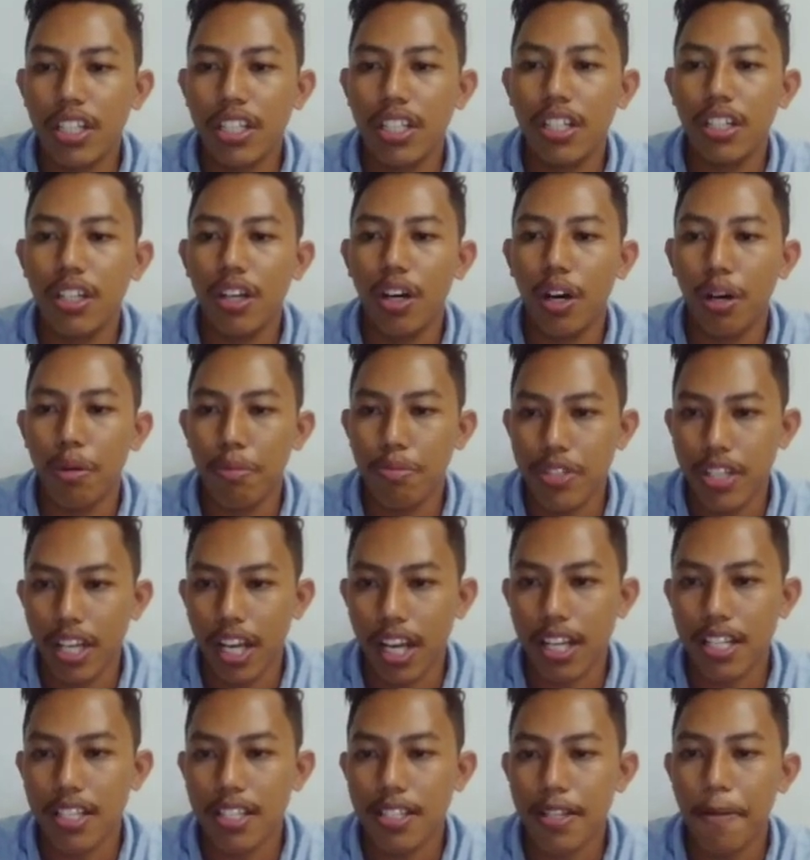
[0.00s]
objects.
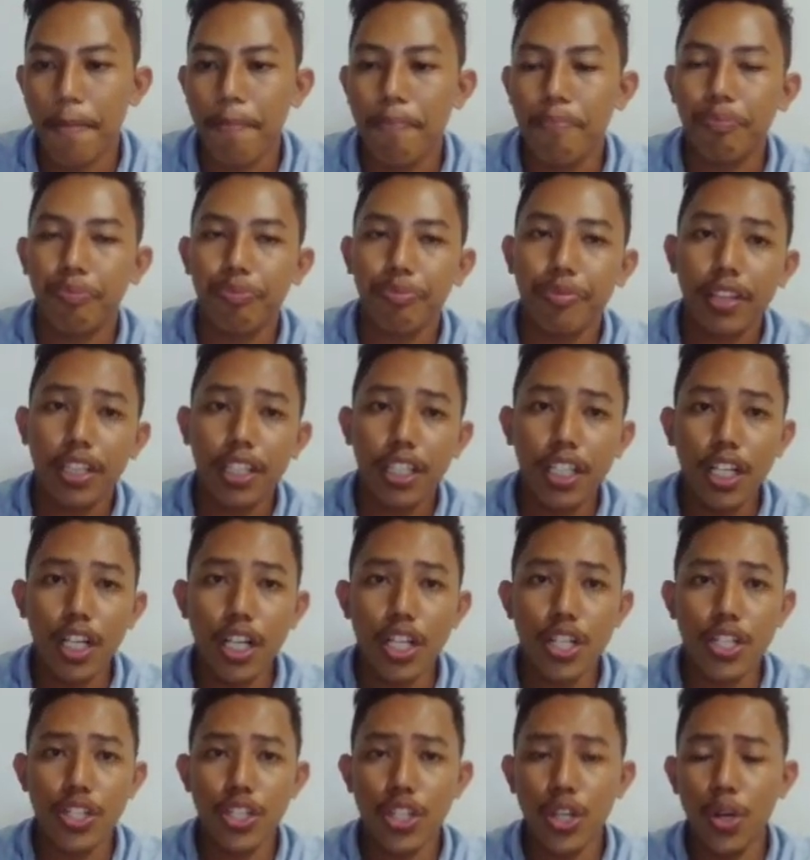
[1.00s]

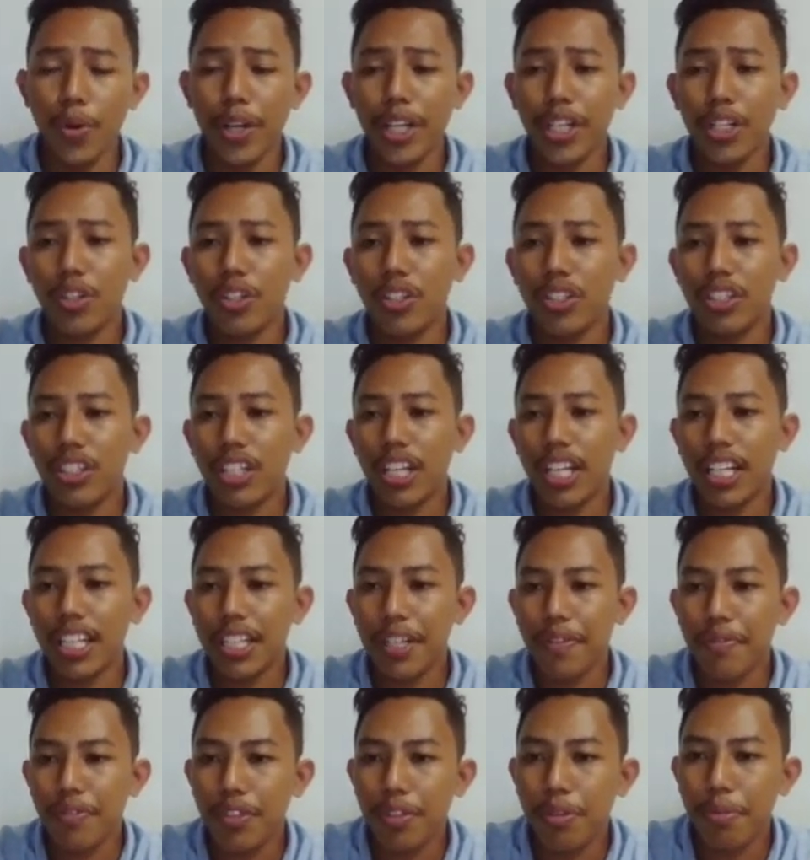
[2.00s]
So in cognitive
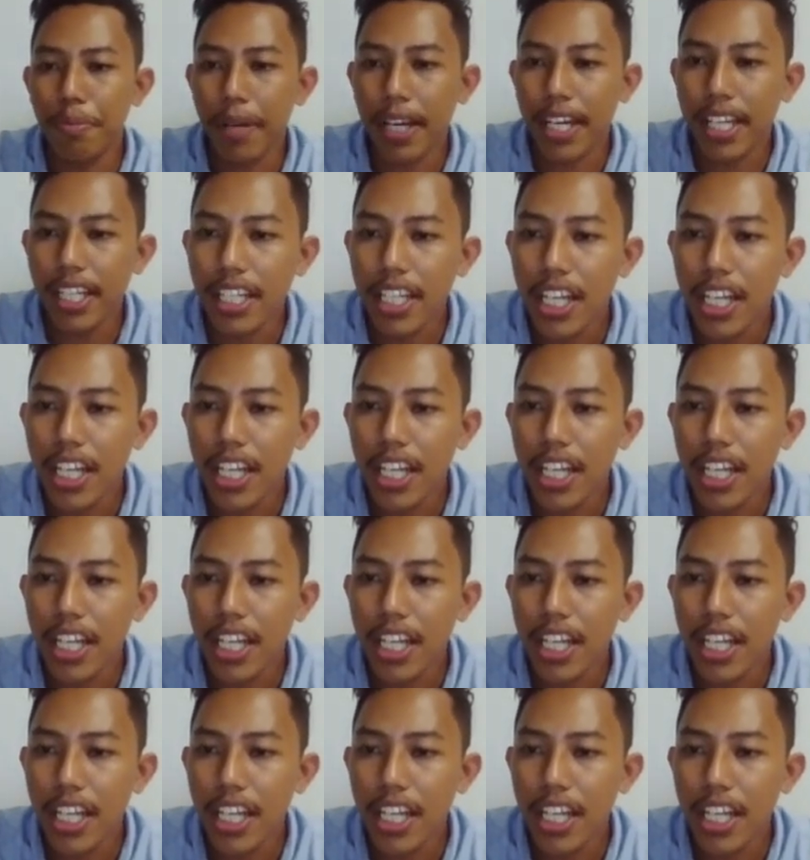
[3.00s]
domain,